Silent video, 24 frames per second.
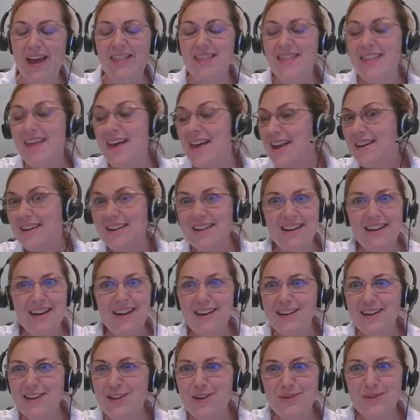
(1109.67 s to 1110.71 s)
And then
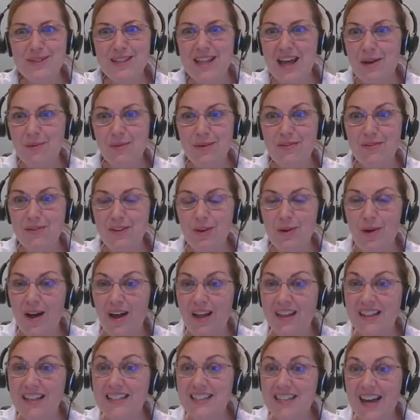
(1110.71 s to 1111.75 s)
use that review
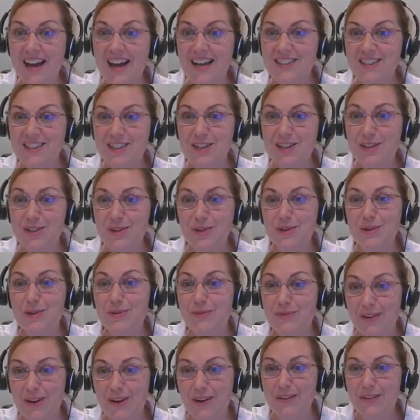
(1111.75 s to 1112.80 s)
on the test to do your
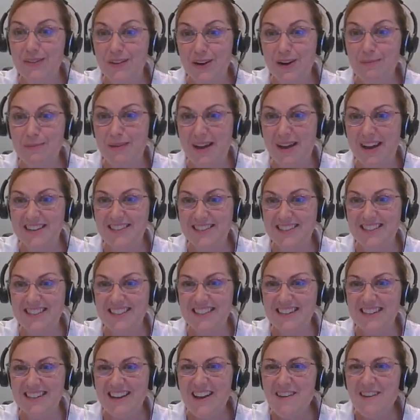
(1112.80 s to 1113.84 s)
very, very best.
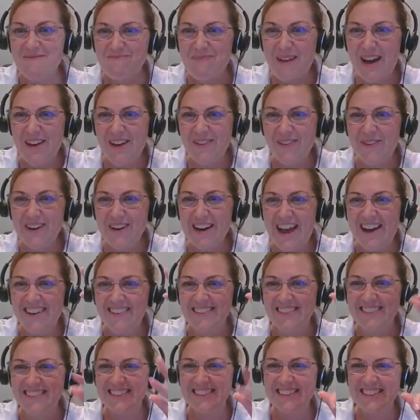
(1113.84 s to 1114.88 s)
Bye for now.